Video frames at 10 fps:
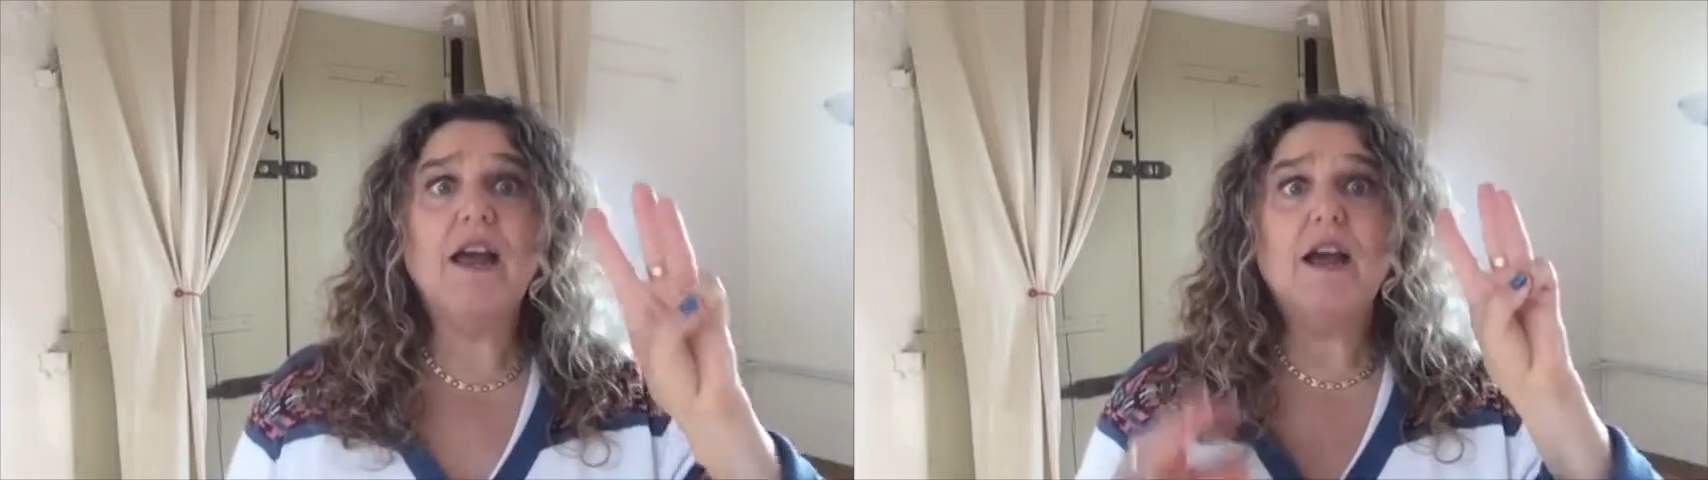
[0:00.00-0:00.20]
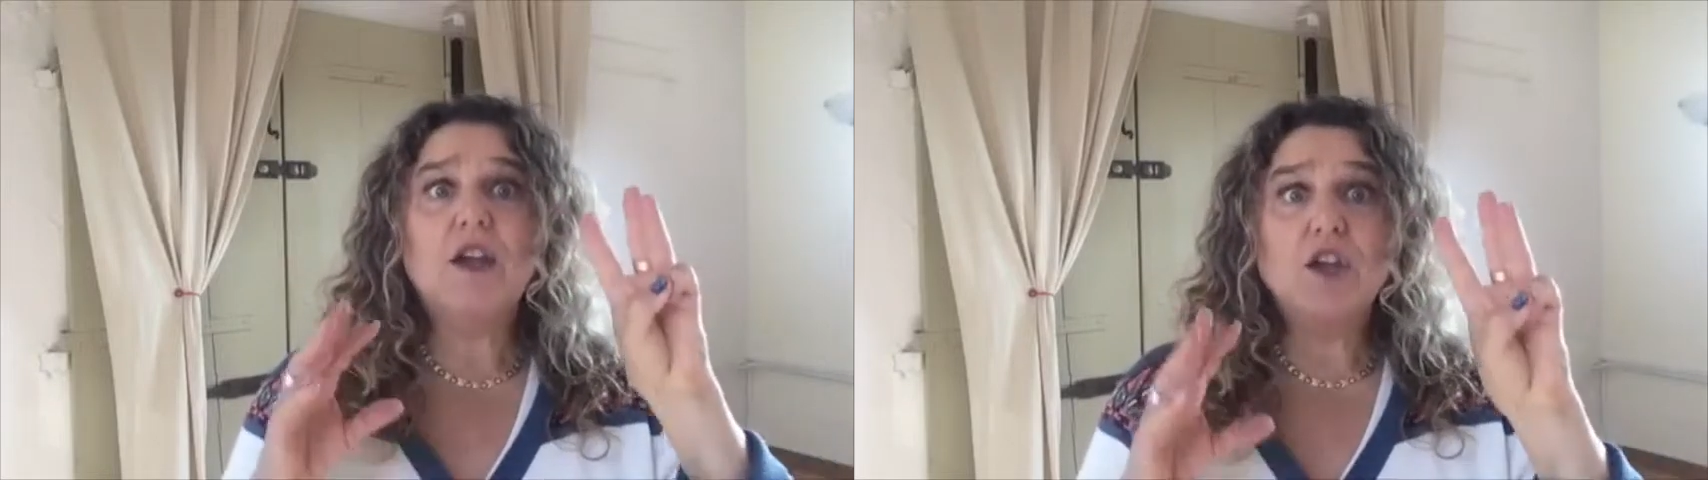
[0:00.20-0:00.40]

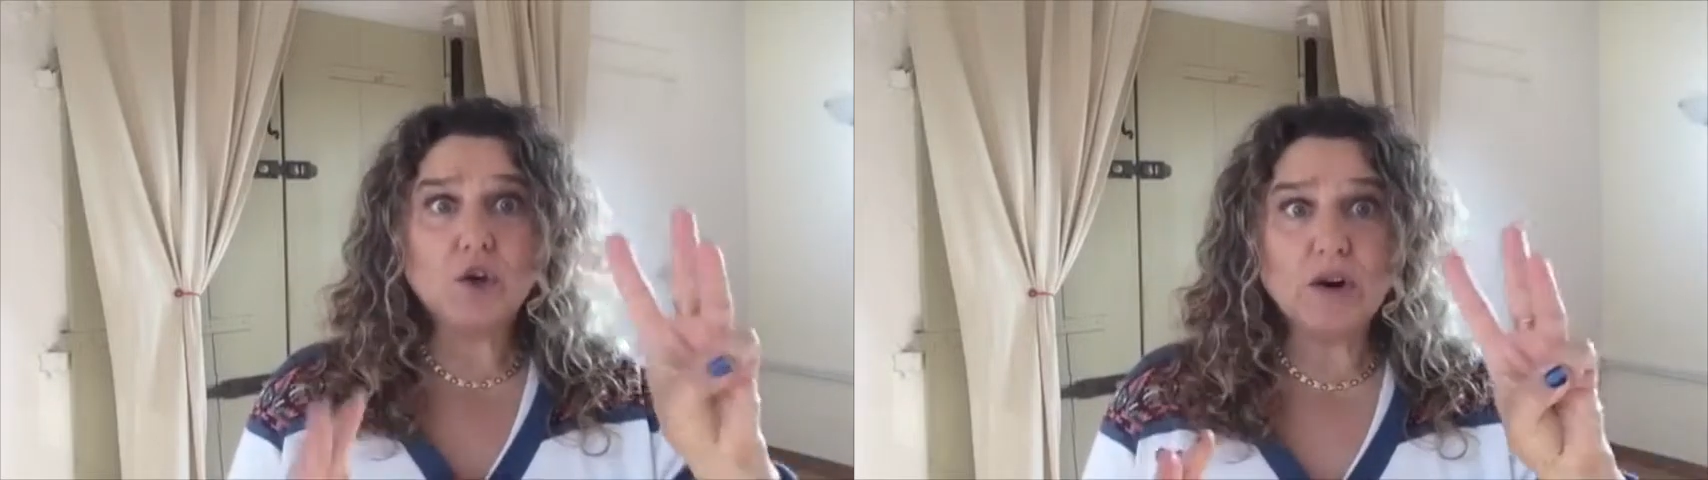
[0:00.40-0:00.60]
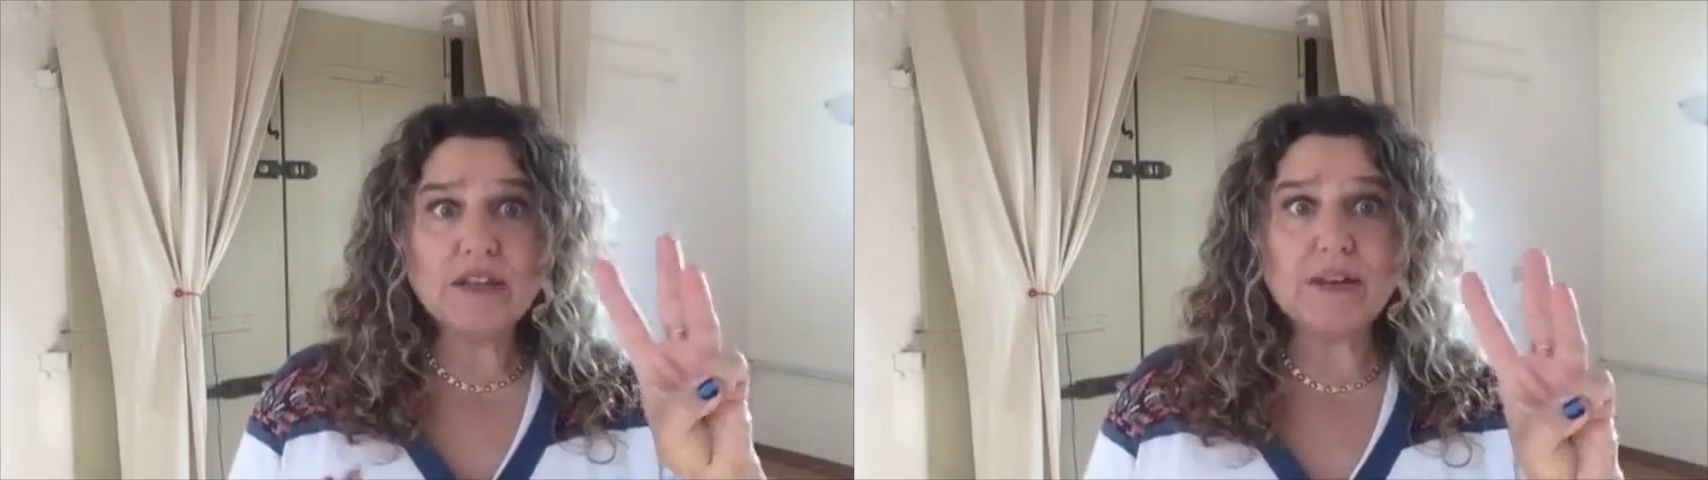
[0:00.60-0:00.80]

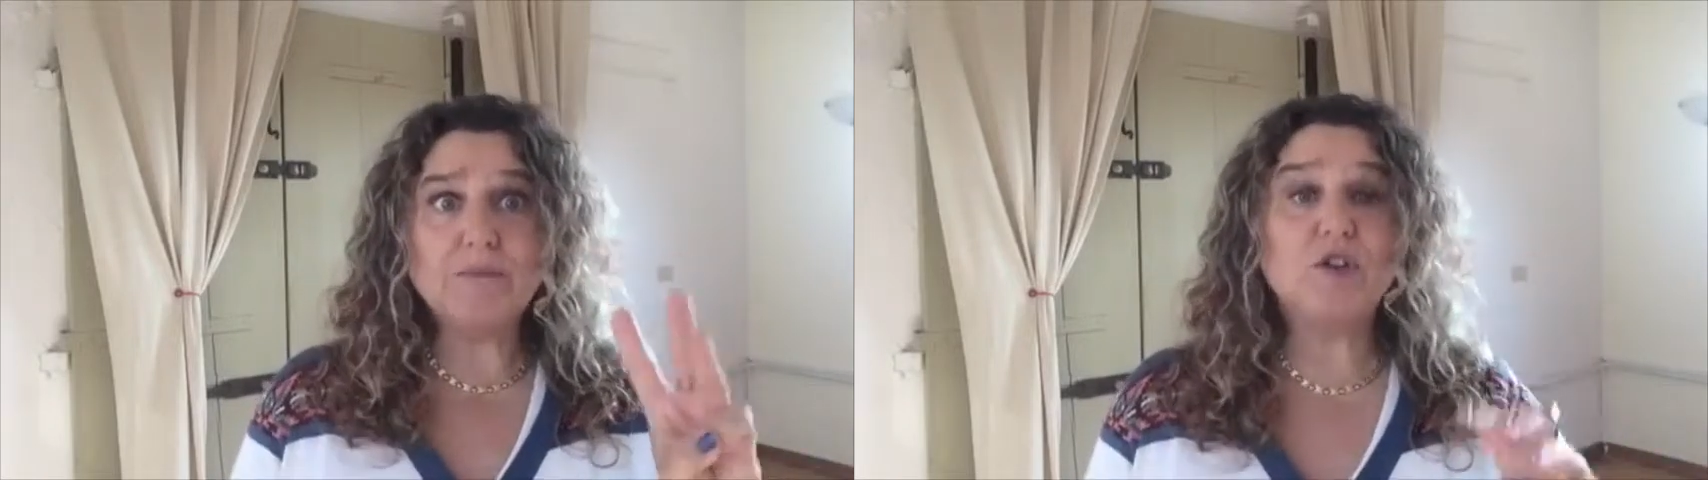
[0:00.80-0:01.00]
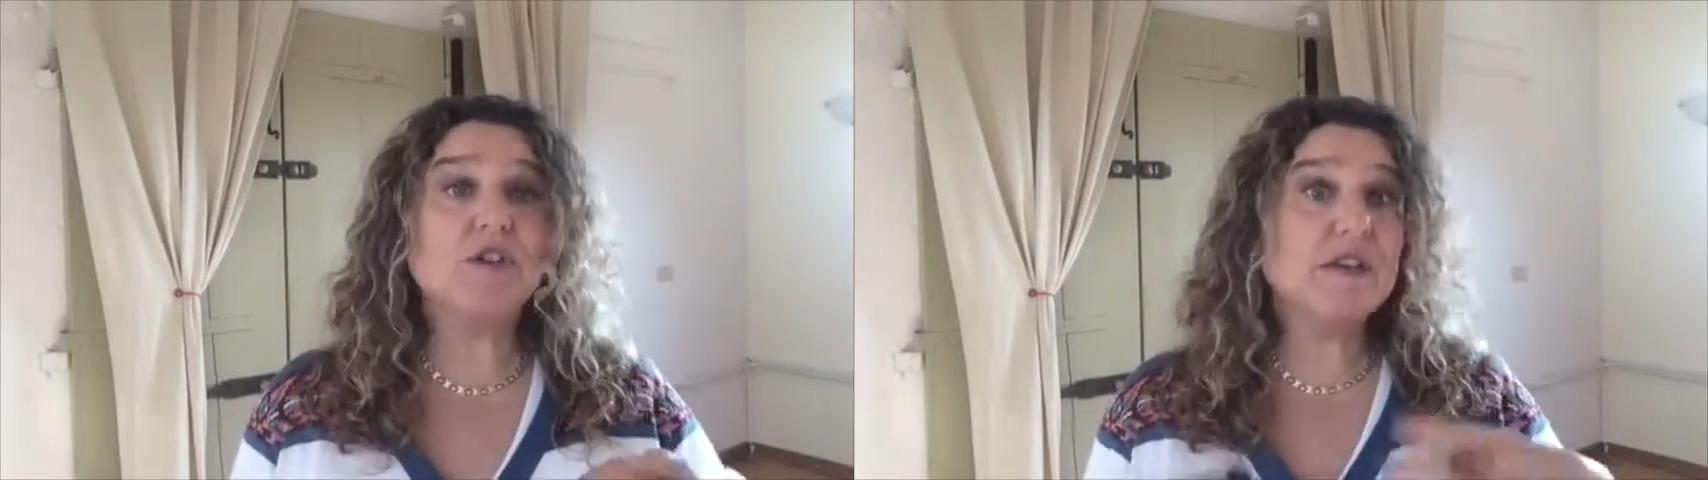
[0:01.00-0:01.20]
your
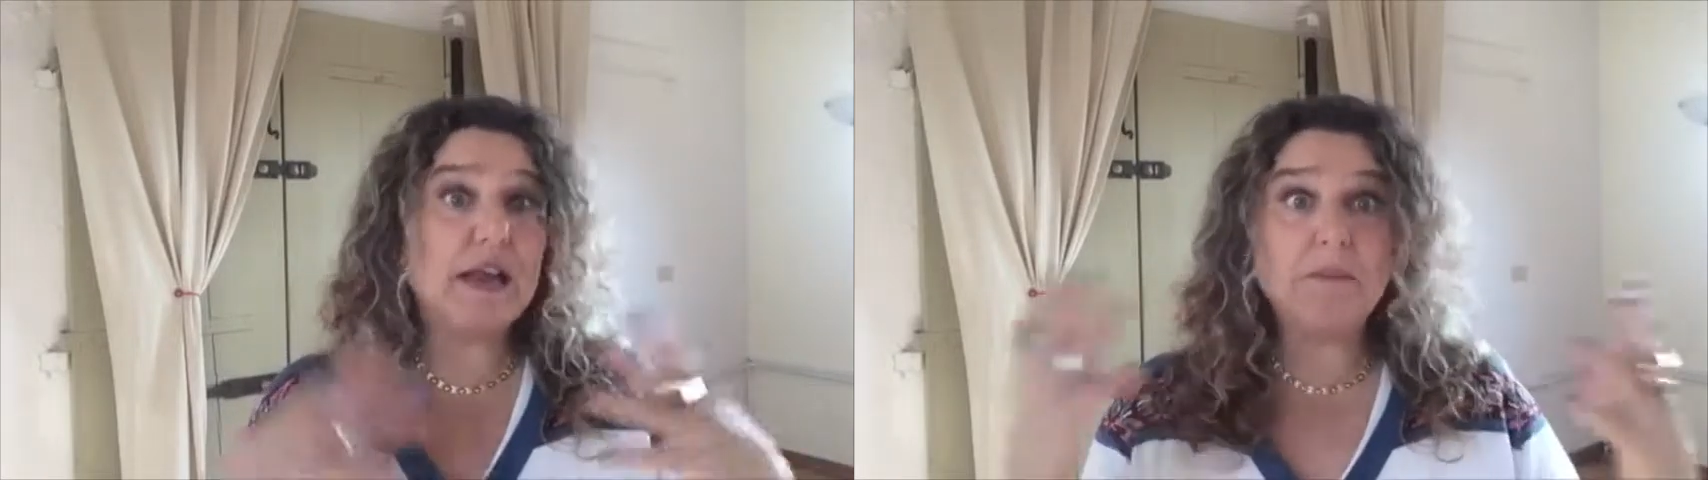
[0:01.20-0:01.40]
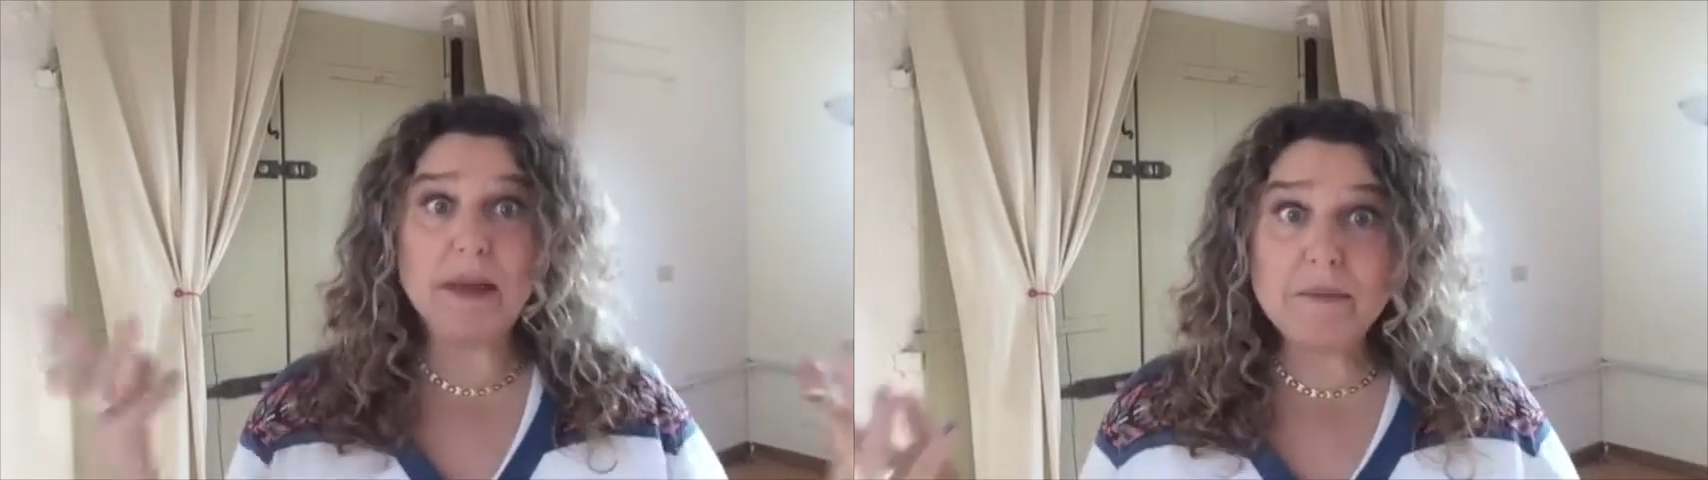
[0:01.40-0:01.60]
assumptions
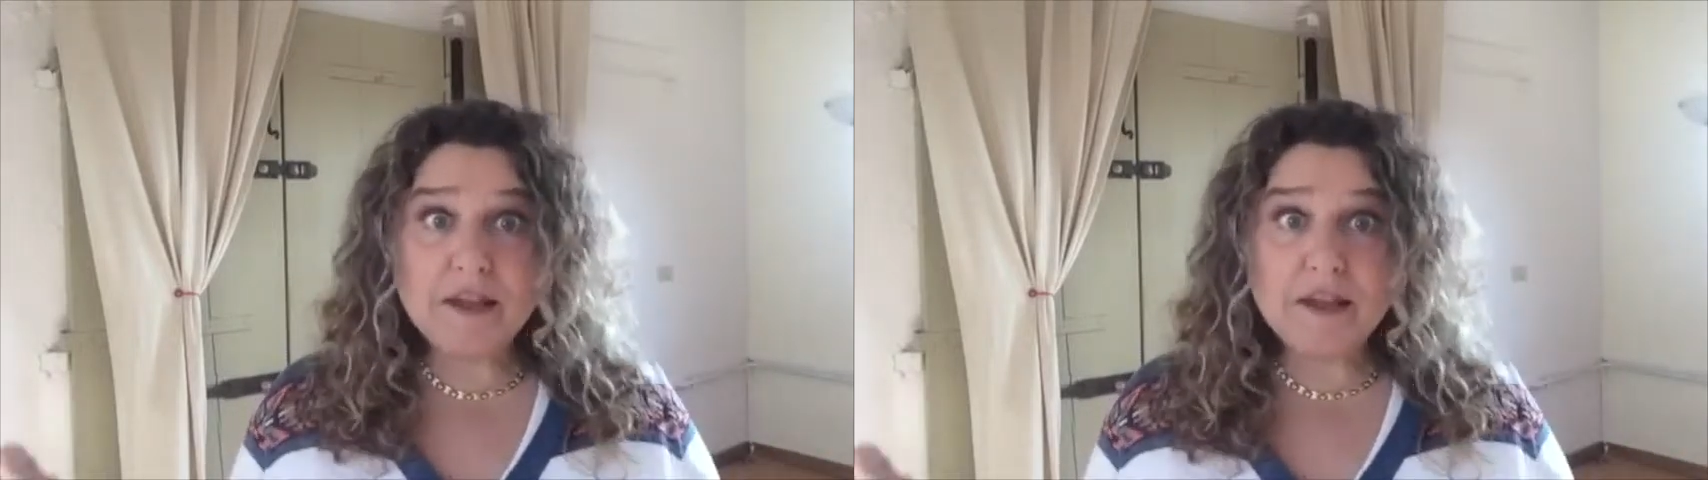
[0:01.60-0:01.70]
and maybe